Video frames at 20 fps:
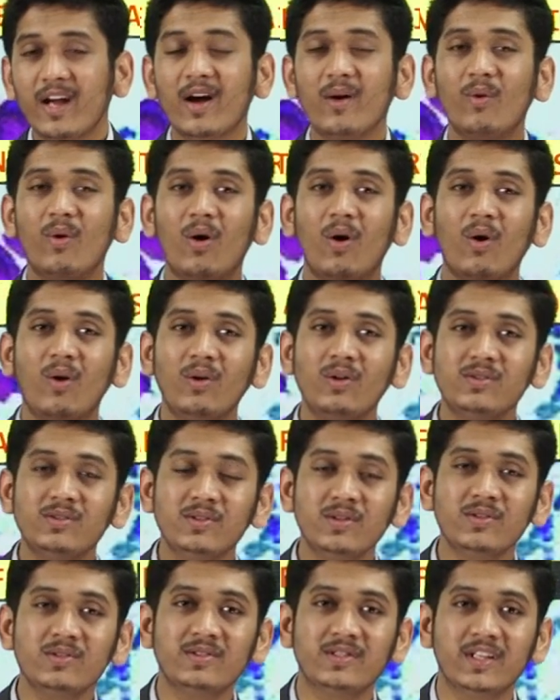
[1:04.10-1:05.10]
have
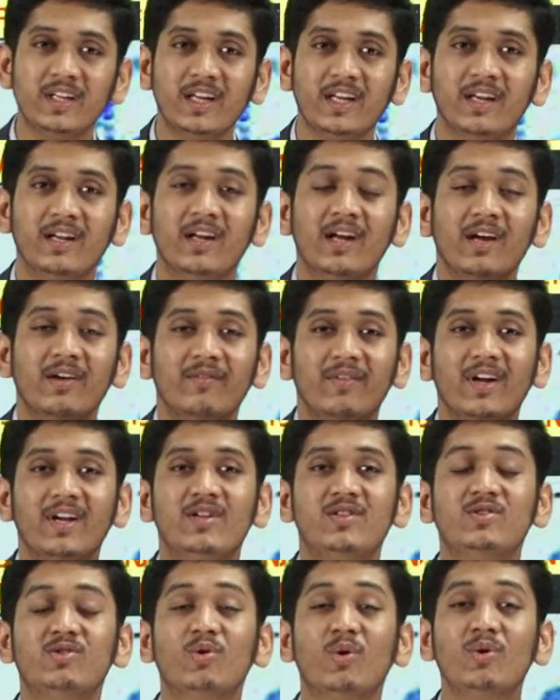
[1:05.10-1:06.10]
also seen where
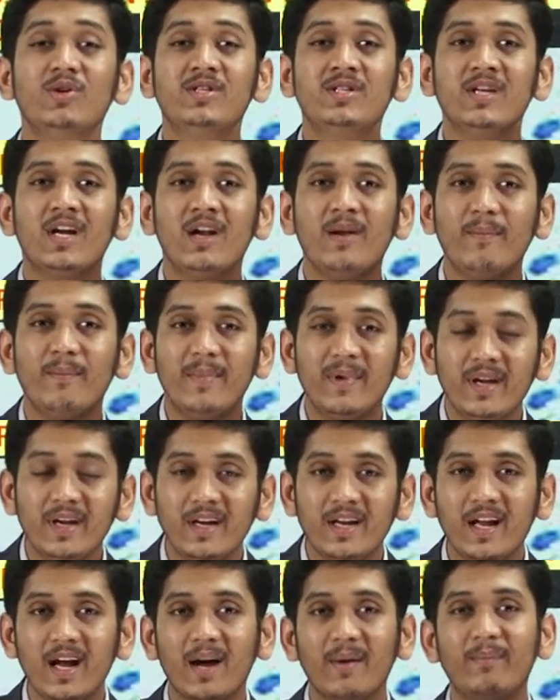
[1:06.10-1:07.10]
social
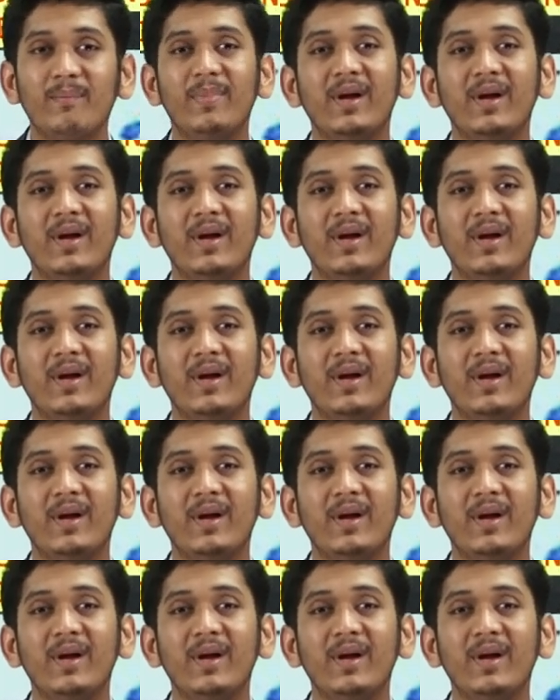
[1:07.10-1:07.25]
media